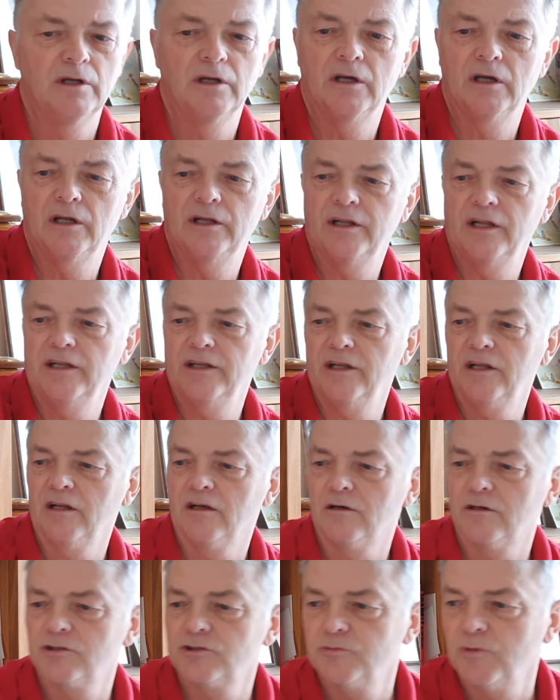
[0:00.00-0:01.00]
And then the
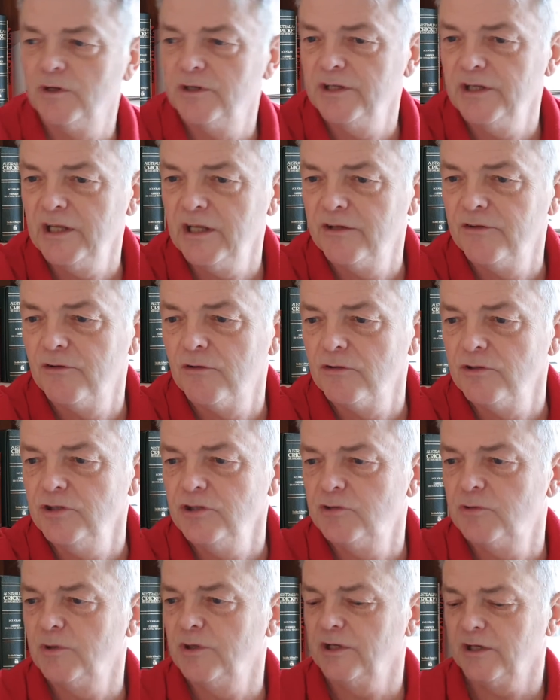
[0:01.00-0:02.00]
last one here,
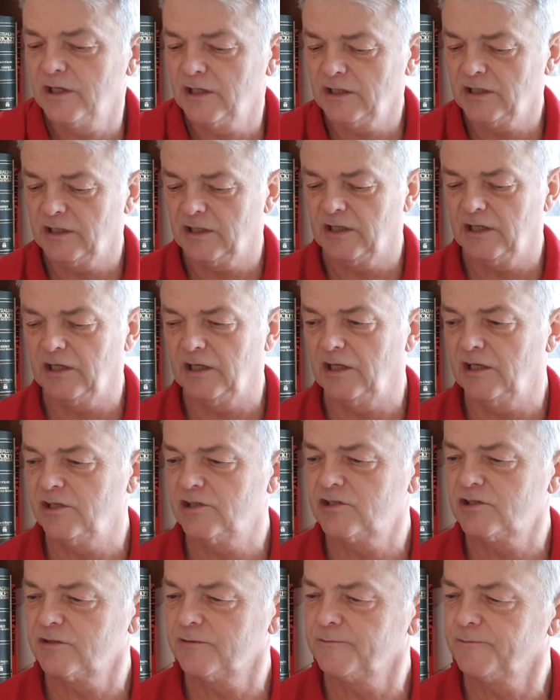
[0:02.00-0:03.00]
1928,
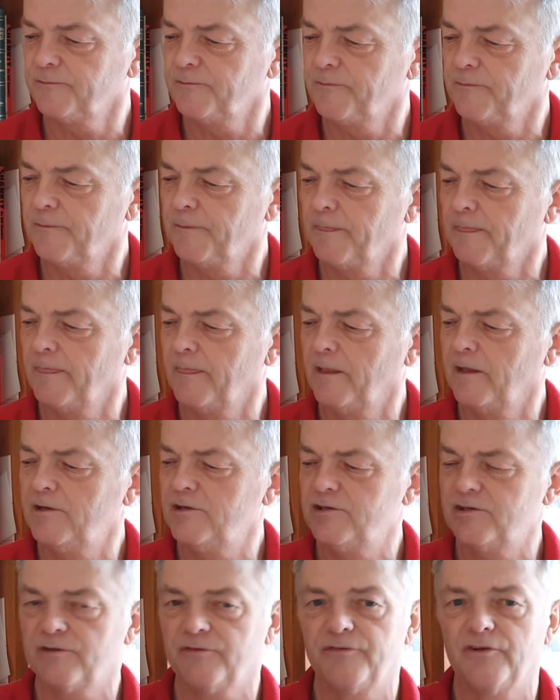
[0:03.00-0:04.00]
this
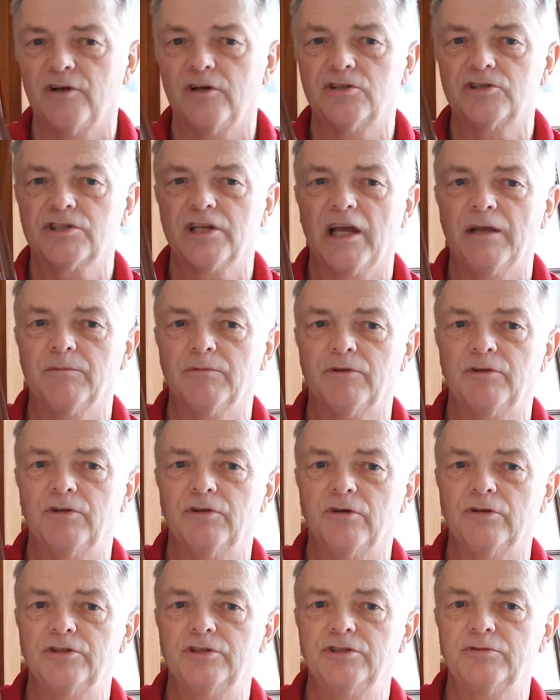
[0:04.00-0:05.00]
is the first game on the
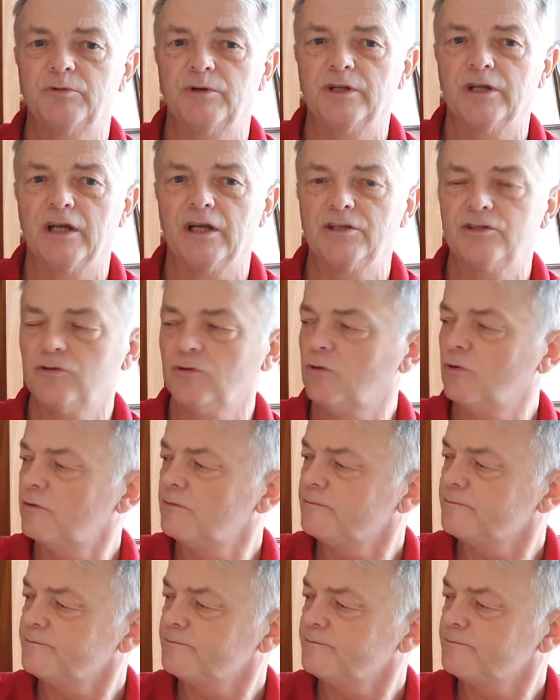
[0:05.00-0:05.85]
1928 tour.